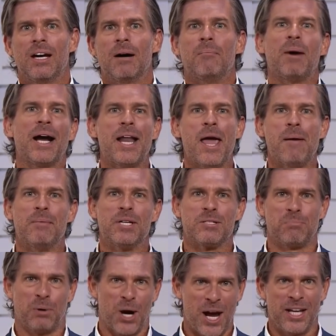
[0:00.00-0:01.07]
My name is
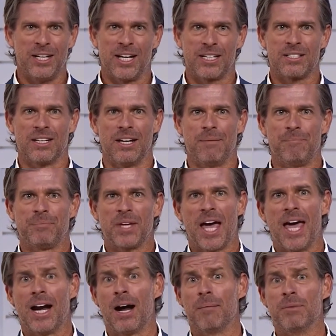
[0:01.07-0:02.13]
Brian Dixon,
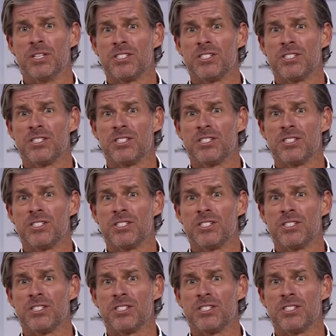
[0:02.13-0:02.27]
and I'm the